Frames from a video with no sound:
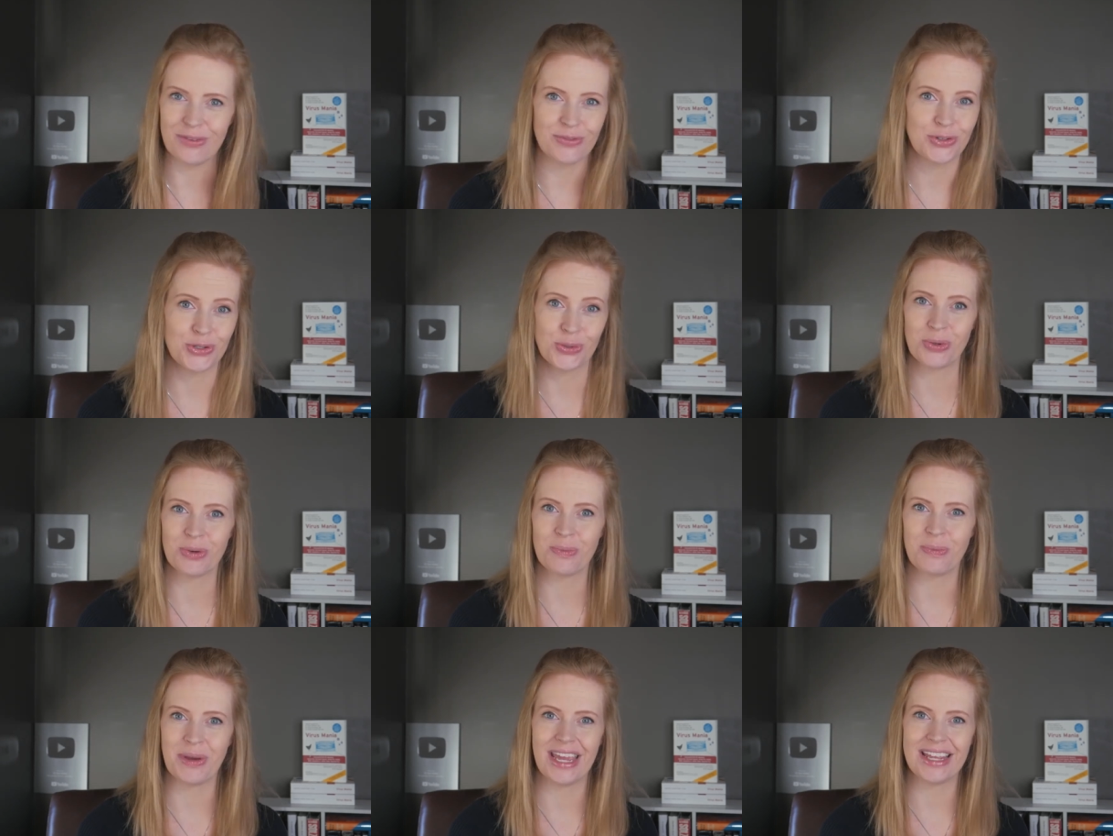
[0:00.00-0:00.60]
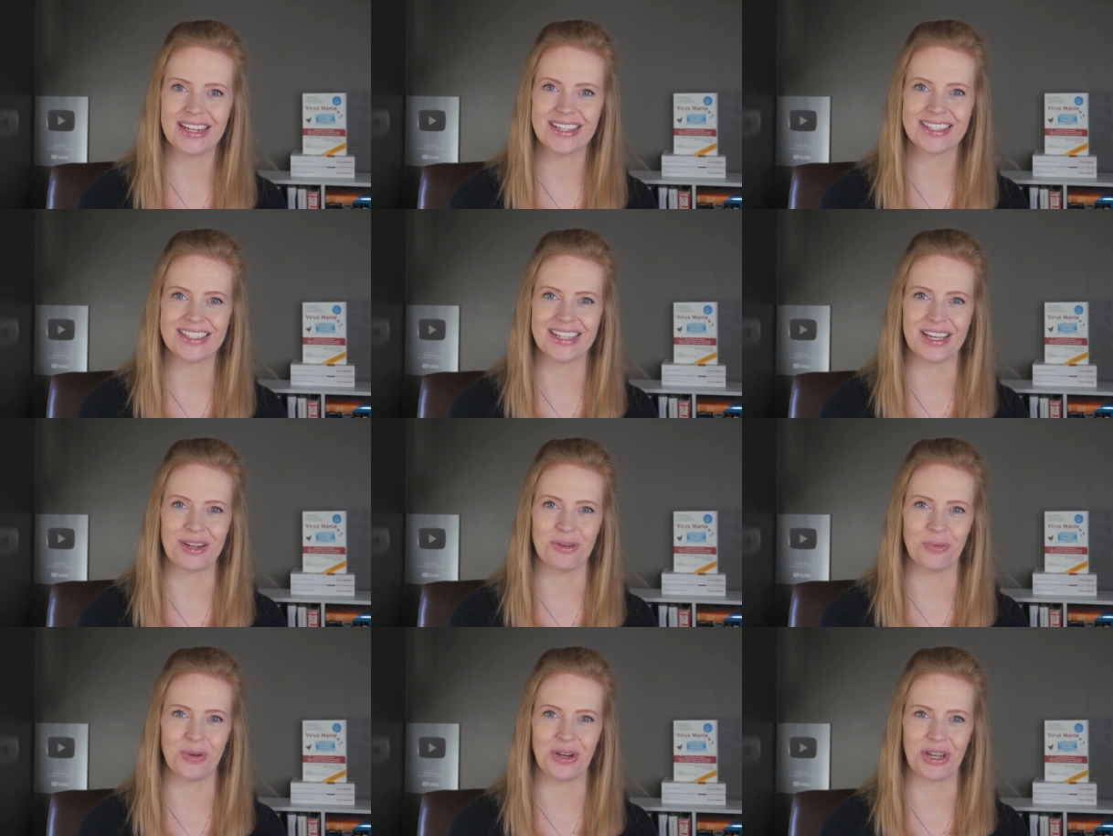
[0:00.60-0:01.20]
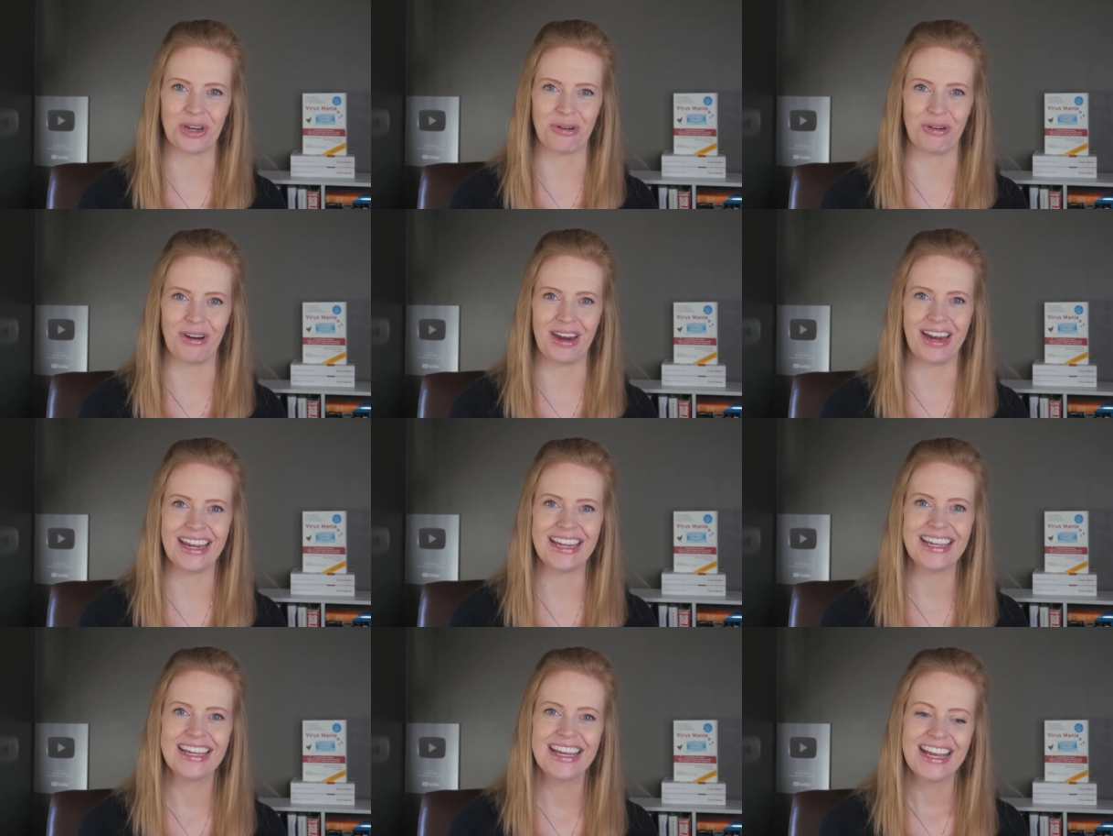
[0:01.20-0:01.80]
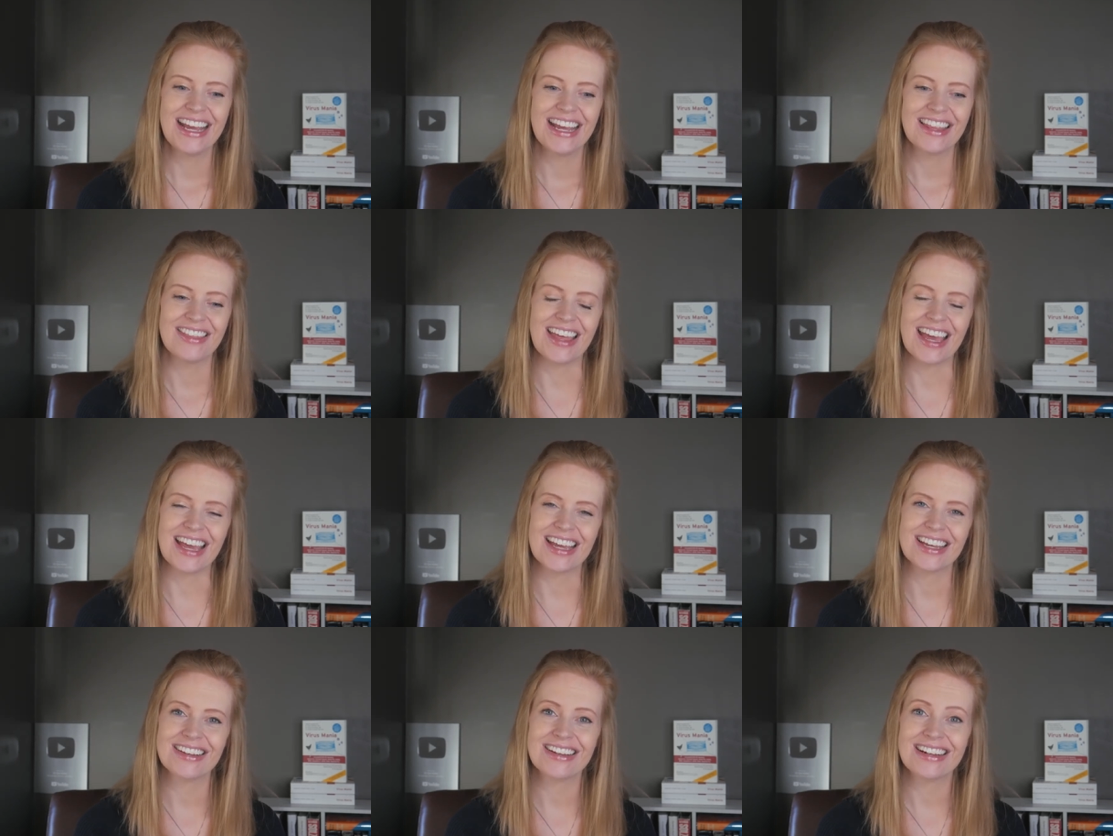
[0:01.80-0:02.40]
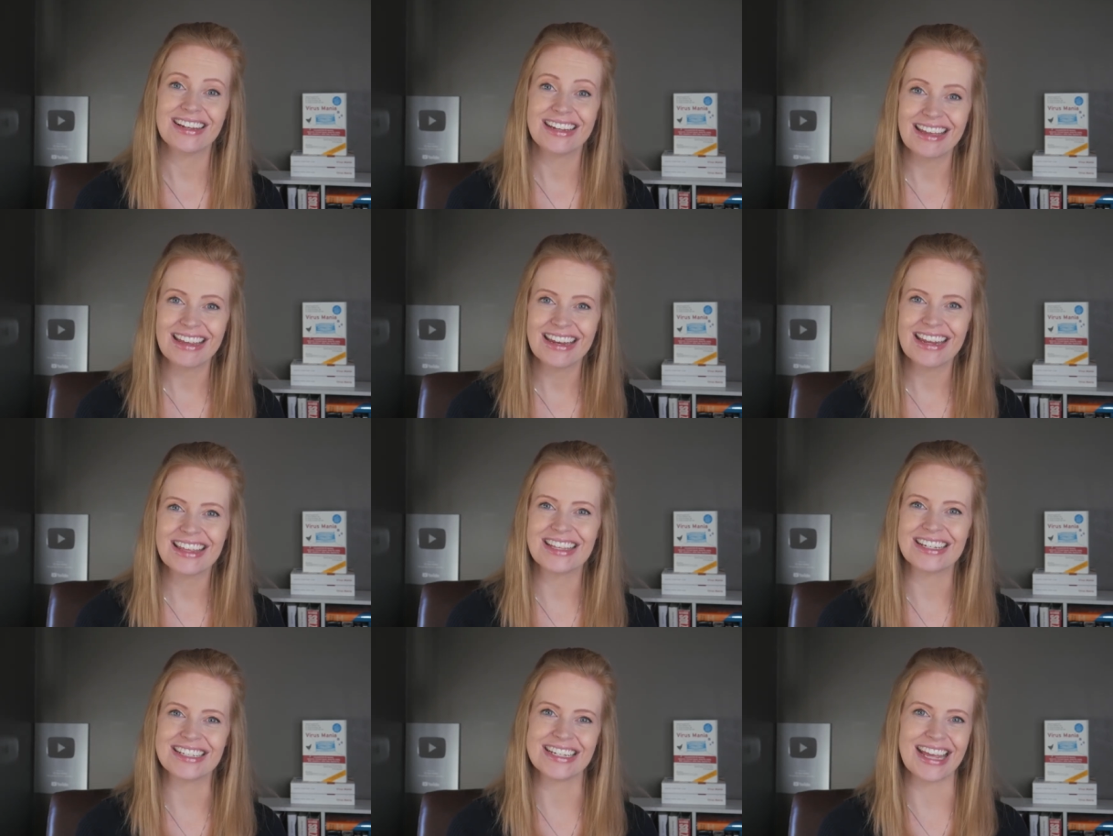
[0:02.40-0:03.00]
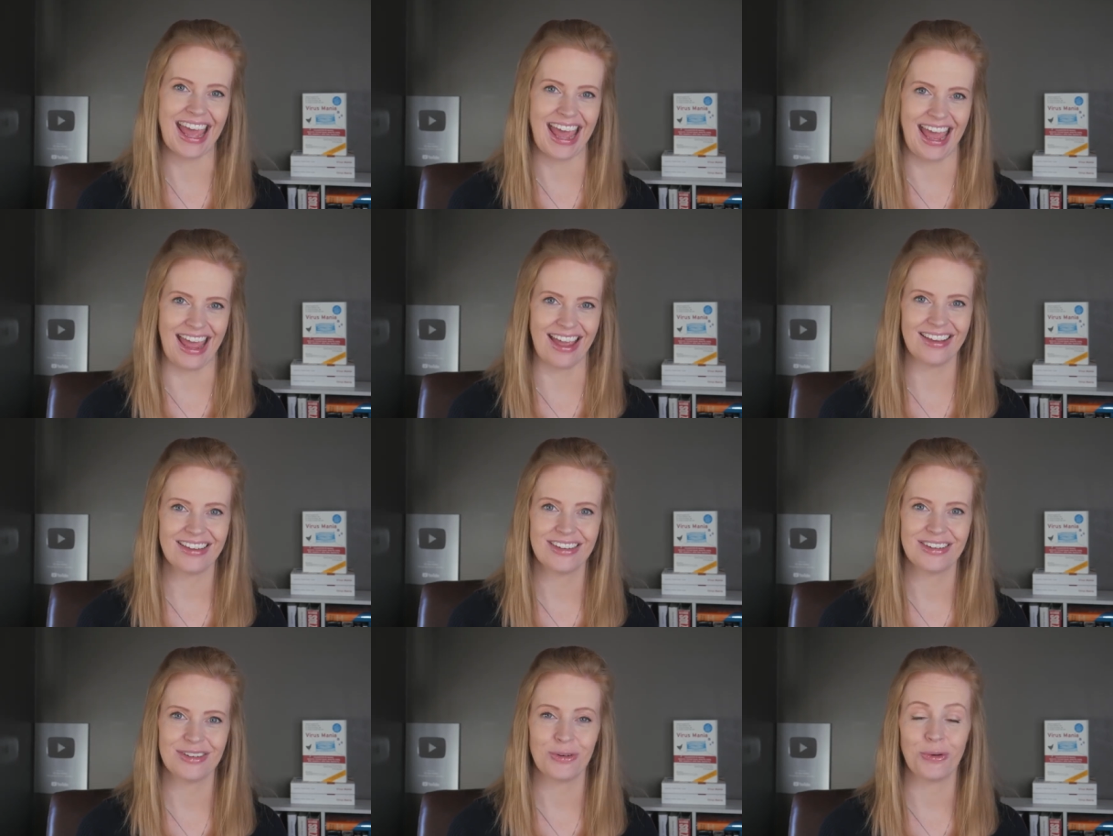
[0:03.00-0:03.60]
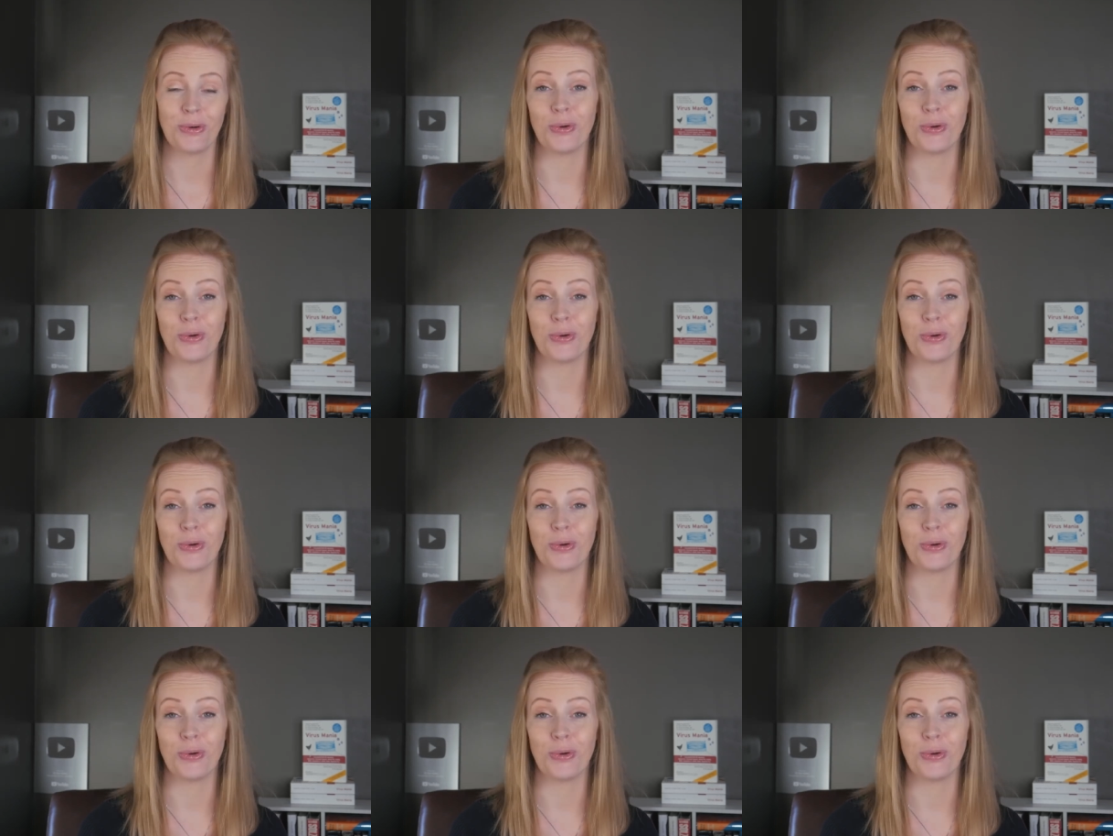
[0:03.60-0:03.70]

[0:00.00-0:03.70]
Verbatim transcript: if Jordan Peterson would agree that cleaning the tank,